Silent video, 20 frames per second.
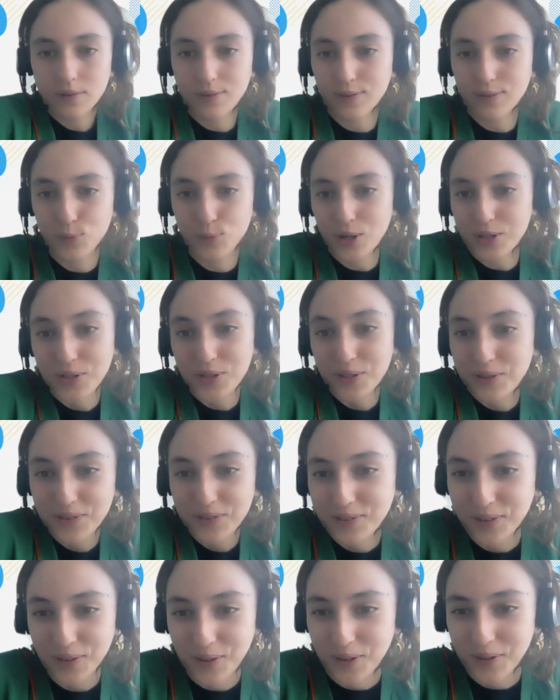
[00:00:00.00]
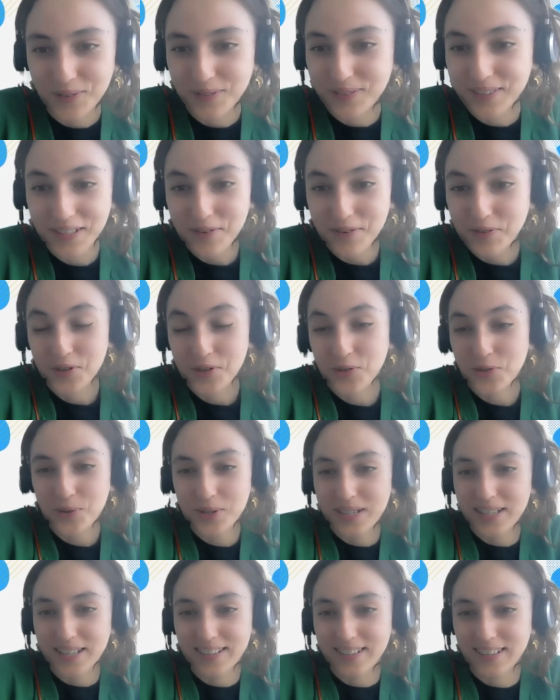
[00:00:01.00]
the
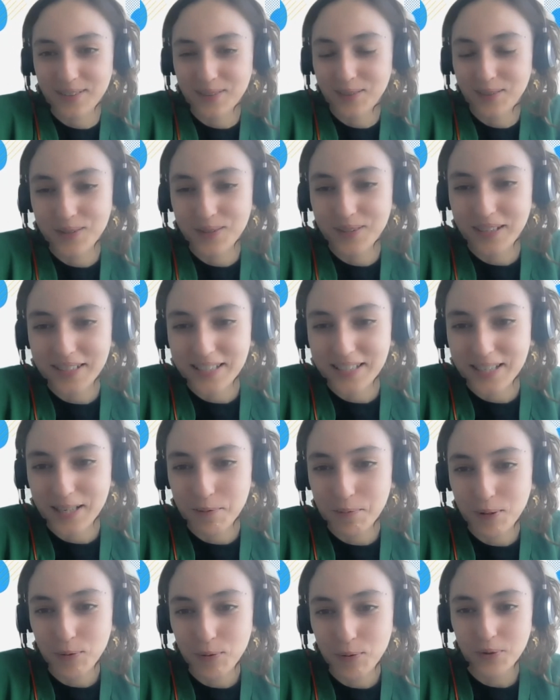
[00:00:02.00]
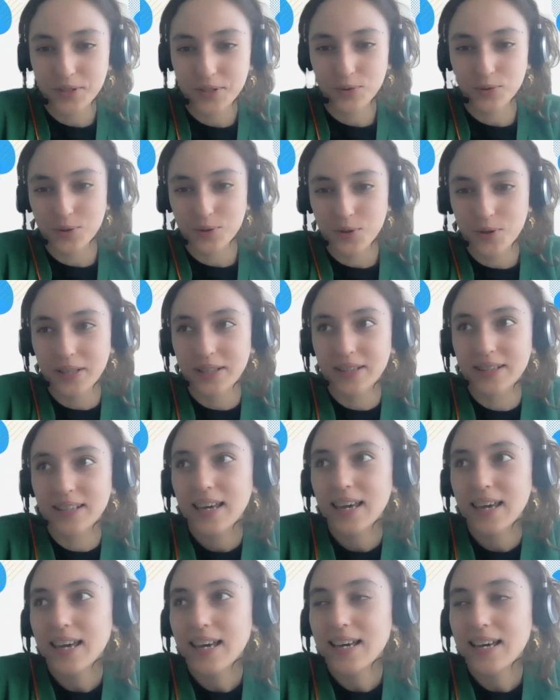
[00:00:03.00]
industry that SAP mm-hmm. wanted to go in.
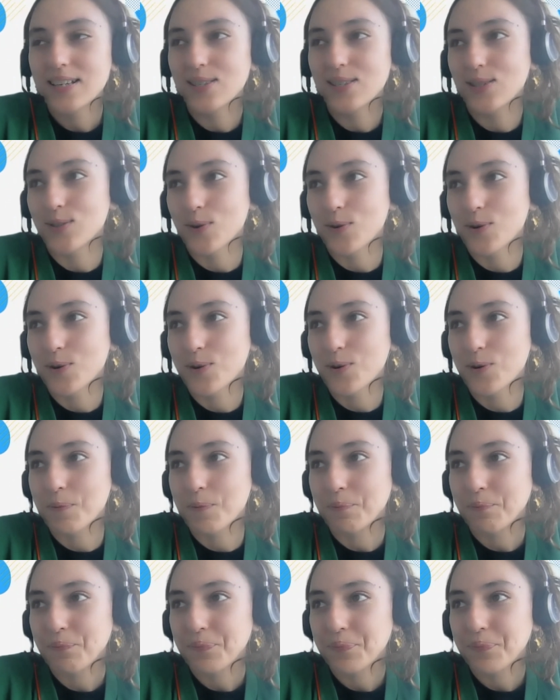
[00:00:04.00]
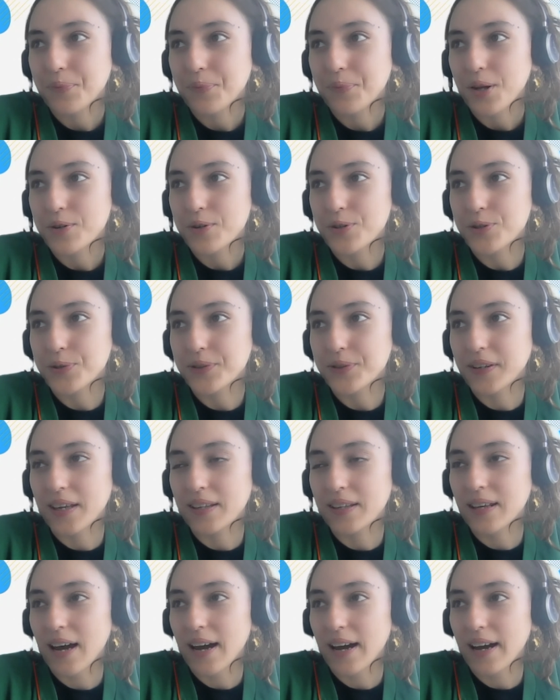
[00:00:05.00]
So
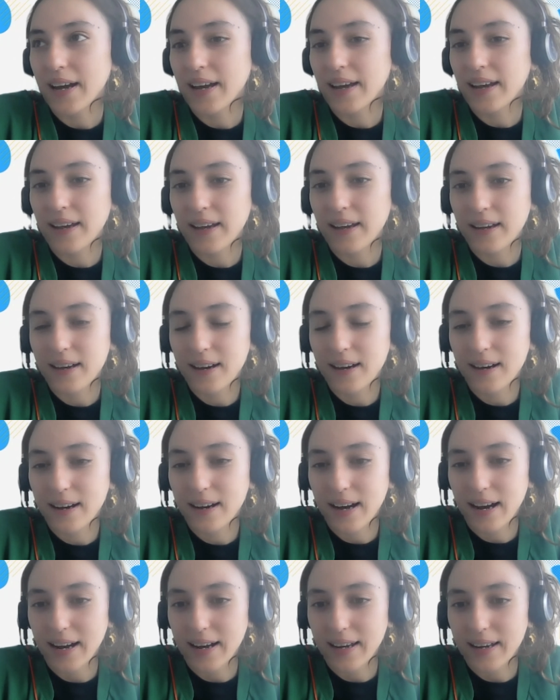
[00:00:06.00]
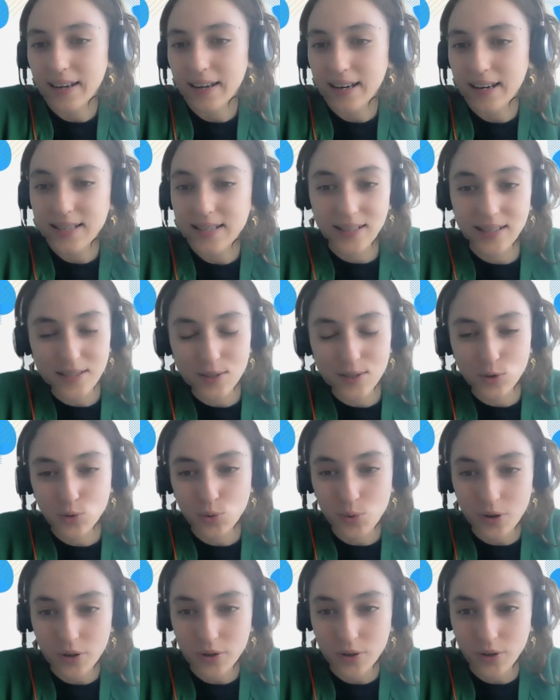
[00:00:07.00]
then I started to
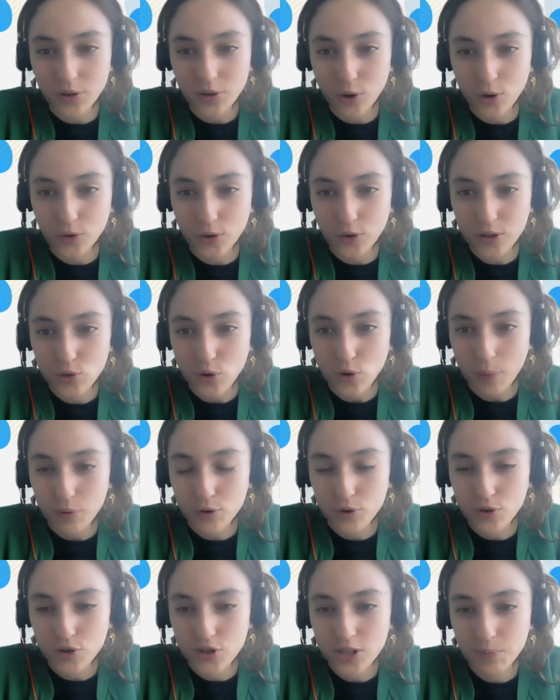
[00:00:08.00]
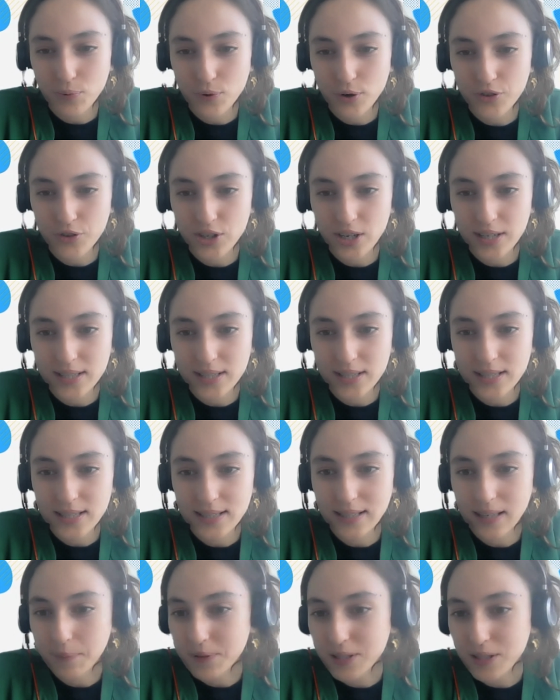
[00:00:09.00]
work on other entrepreneurship projects,
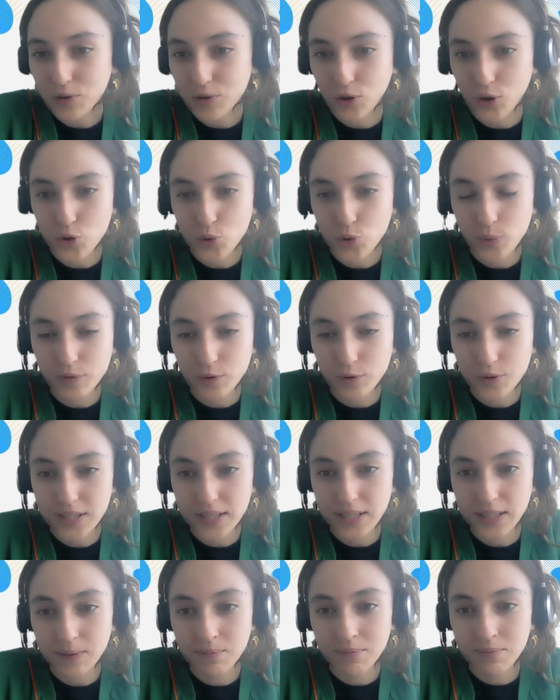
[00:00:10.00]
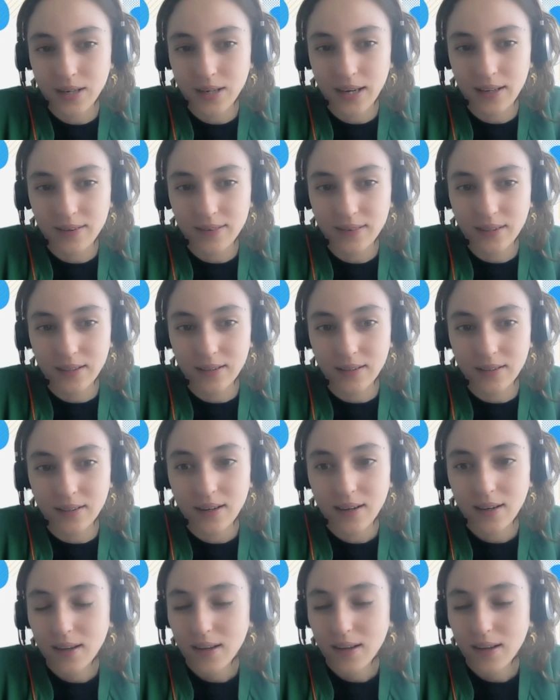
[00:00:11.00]
kept in touch with the team, and then